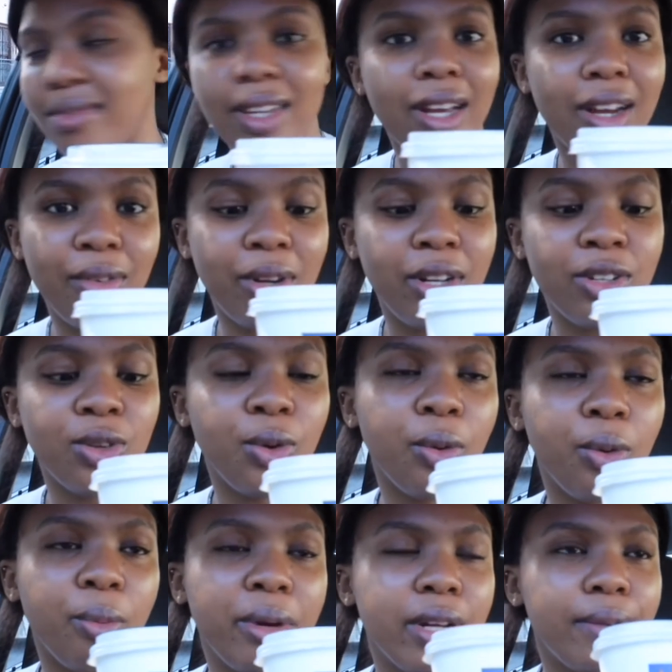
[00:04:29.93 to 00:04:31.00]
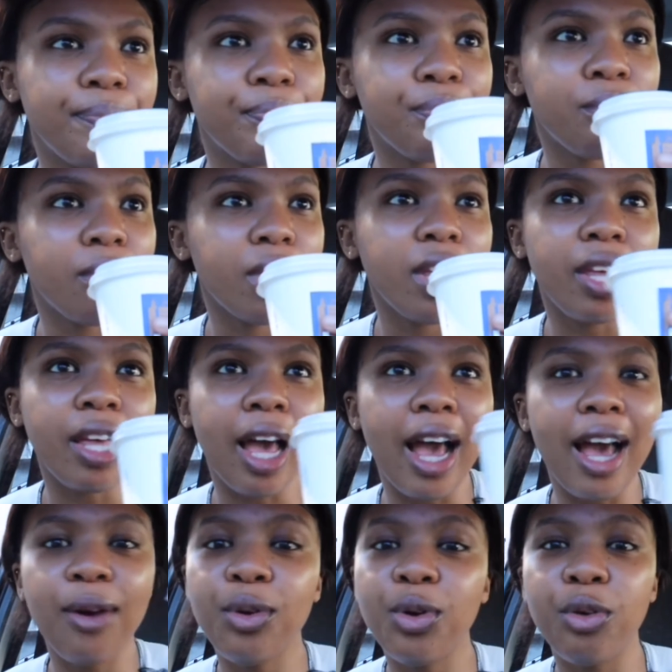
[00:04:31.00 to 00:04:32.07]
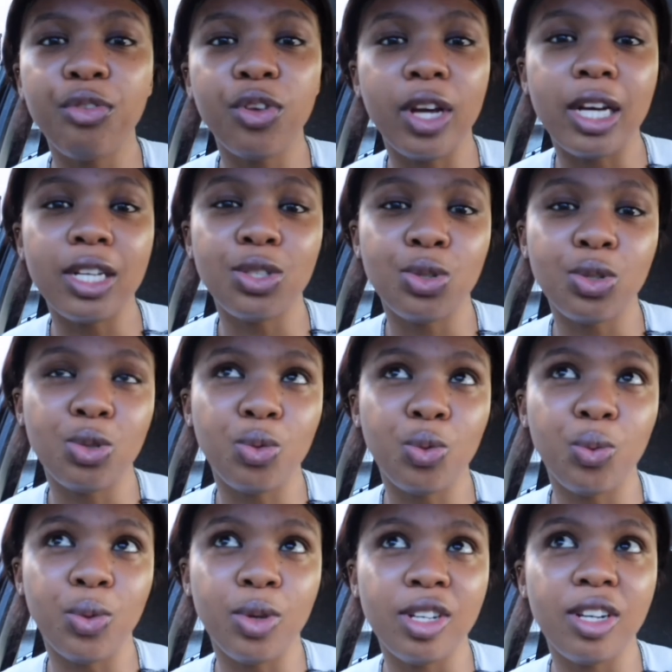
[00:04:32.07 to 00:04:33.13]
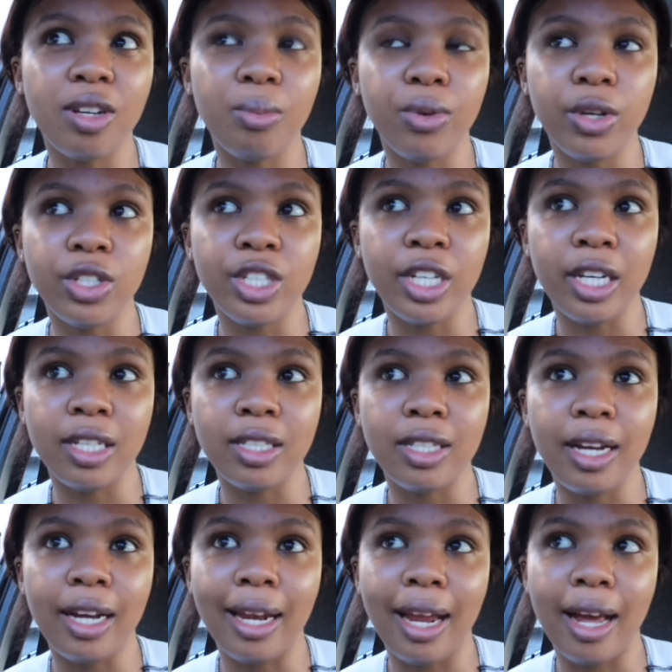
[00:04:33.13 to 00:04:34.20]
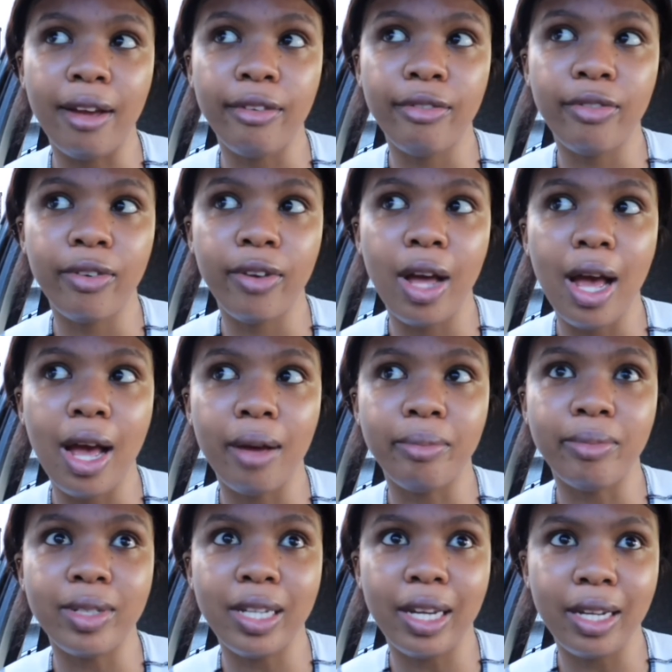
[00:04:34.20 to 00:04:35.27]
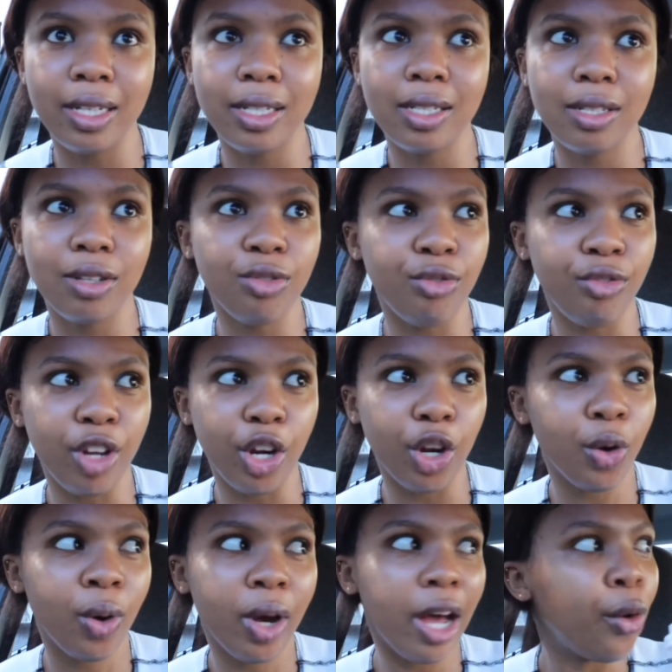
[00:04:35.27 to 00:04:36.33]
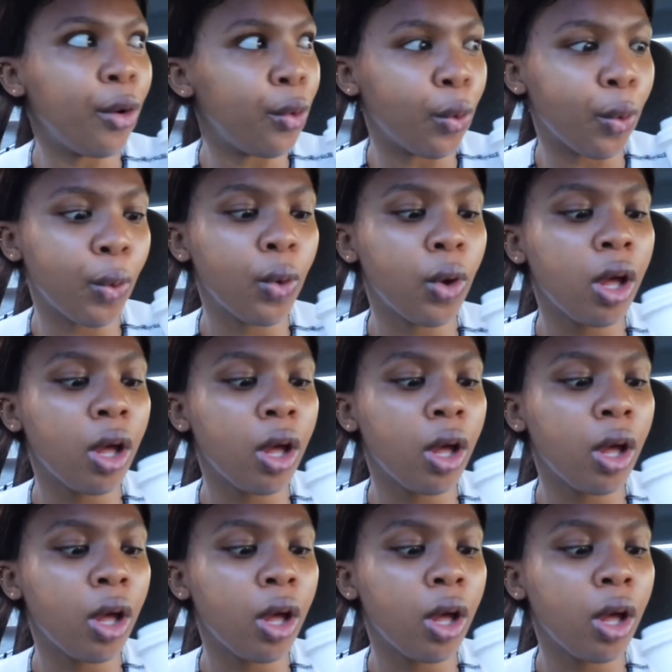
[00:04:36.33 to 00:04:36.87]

I really don't know, but yeah, I don't know if you guys would appreciate a life update video. I don't know.